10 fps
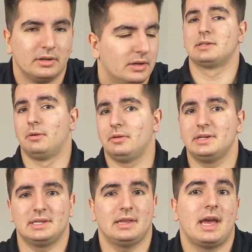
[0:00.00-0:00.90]
I totally
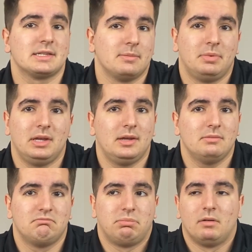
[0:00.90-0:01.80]
see the
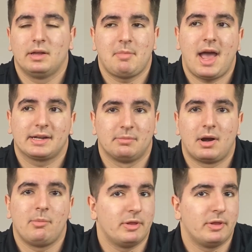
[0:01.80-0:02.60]
S&P pulling back to probably